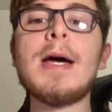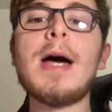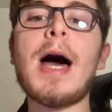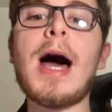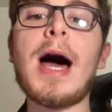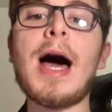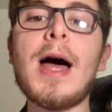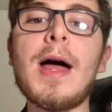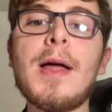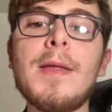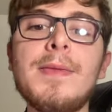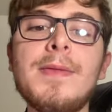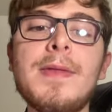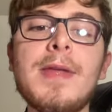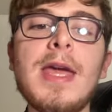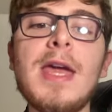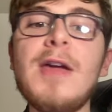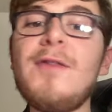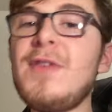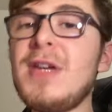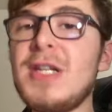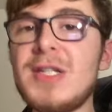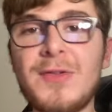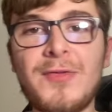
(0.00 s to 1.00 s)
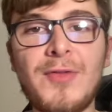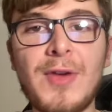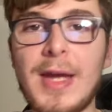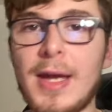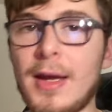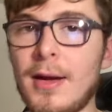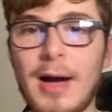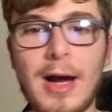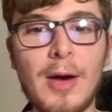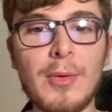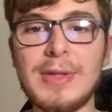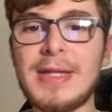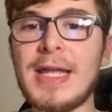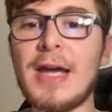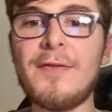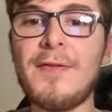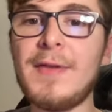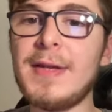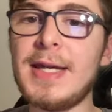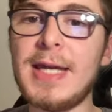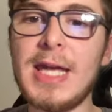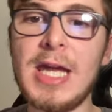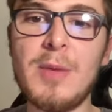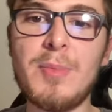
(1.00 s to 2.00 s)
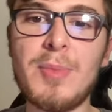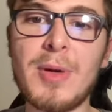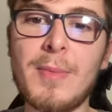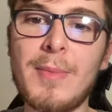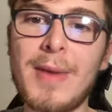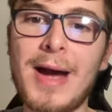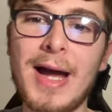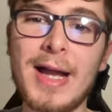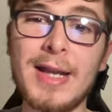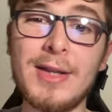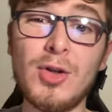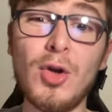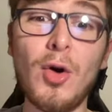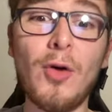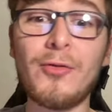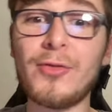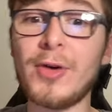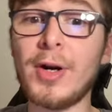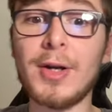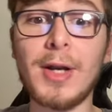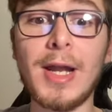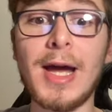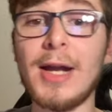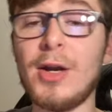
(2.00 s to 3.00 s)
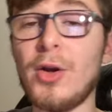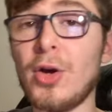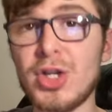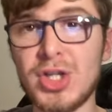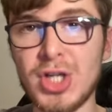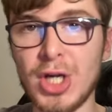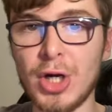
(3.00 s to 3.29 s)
And if he's fit, I would definitely keep him. And your front line looks